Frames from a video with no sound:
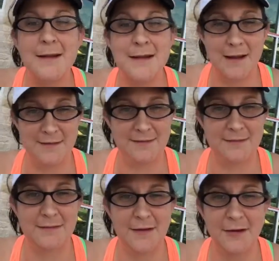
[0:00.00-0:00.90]

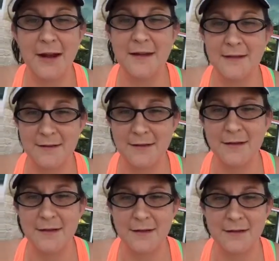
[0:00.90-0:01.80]
Yes. Okay.
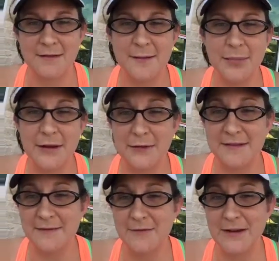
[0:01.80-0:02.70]
Simply
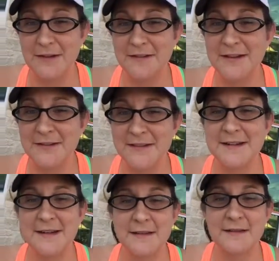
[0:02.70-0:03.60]
Kristen videos.
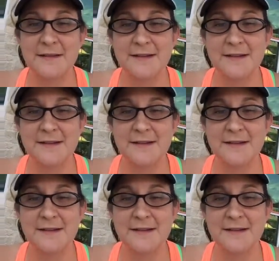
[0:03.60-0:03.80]
Interesting.